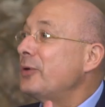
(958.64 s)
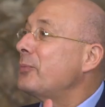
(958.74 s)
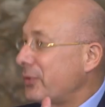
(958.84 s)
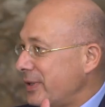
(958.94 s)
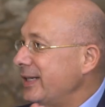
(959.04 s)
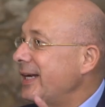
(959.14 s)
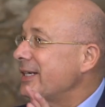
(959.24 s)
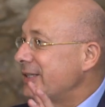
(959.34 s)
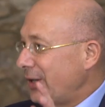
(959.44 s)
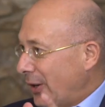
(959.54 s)
Democracy
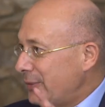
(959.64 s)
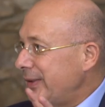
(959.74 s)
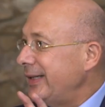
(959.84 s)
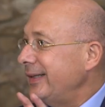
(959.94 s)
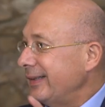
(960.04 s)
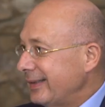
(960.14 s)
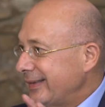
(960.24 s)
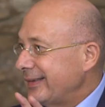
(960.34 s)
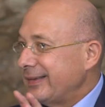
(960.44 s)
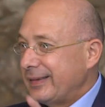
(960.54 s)
is the only
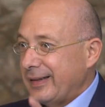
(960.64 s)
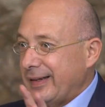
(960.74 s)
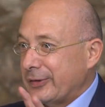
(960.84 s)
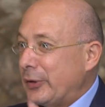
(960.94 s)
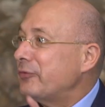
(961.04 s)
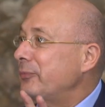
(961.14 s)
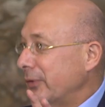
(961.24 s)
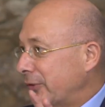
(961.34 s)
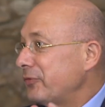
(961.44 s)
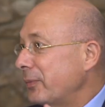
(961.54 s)

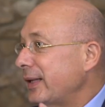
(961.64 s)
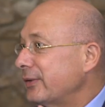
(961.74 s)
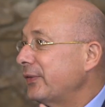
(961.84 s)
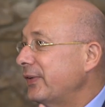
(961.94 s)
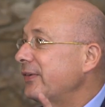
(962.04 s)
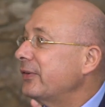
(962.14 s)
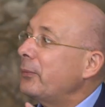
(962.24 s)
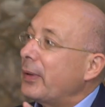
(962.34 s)
governmental system